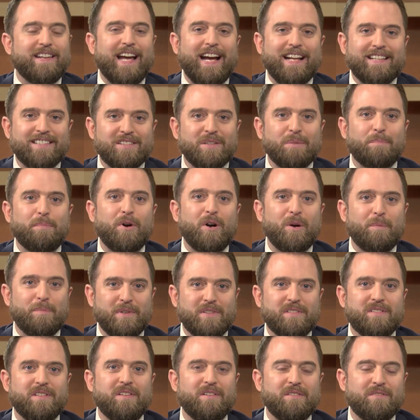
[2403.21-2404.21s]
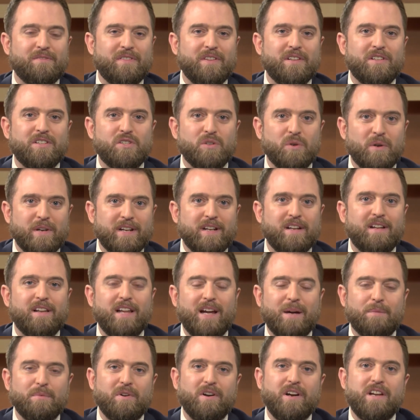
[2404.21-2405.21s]
That's the purpose of the joint
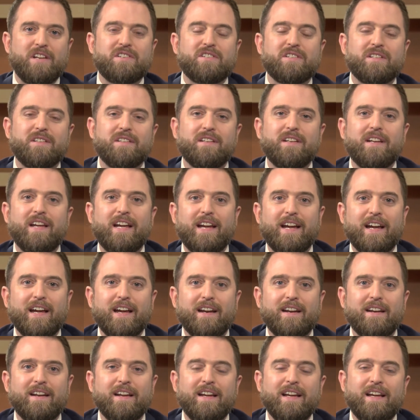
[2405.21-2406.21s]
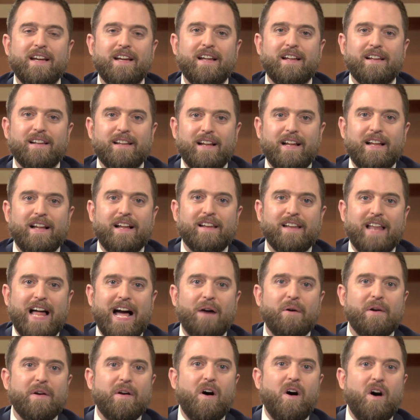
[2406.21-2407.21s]
collaboration and
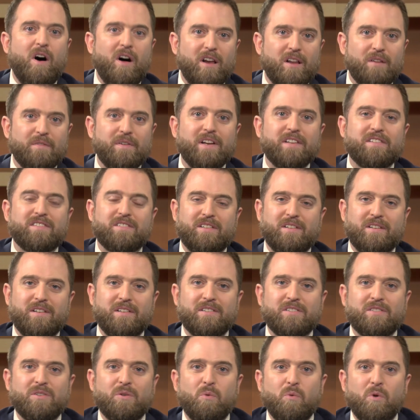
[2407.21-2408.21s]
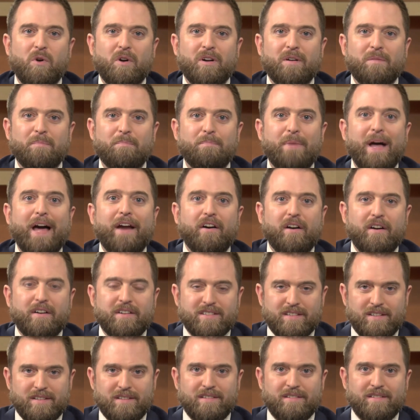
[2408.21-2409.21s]
allowing all of us to work better
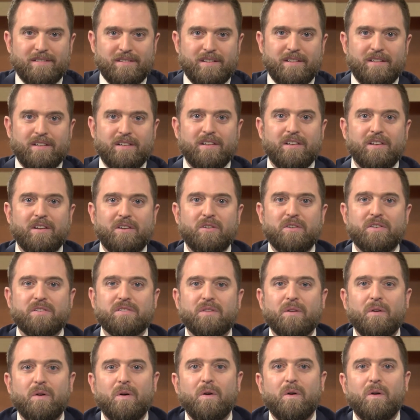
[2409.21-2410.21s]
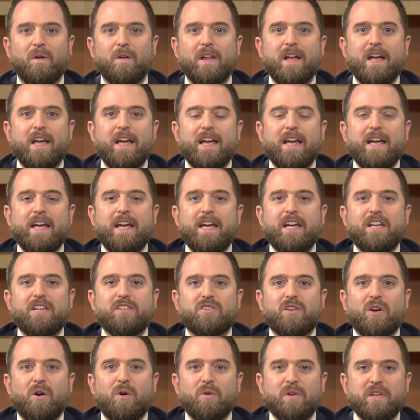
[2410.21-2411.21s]
to increase the whole.
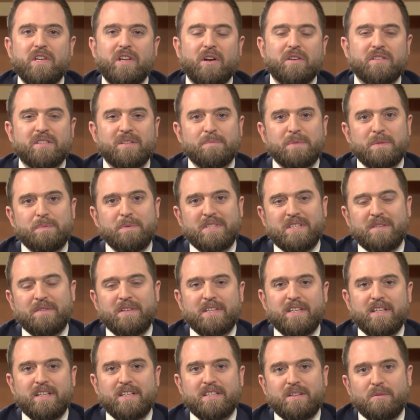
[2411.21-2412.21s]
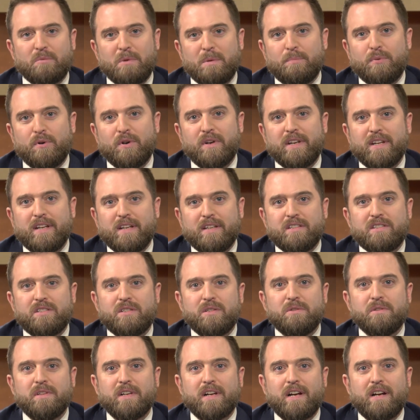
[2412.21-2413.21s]
So, some specific things that we put
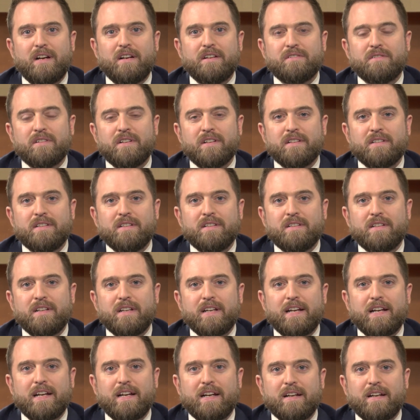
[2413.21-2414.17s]
into the contracting.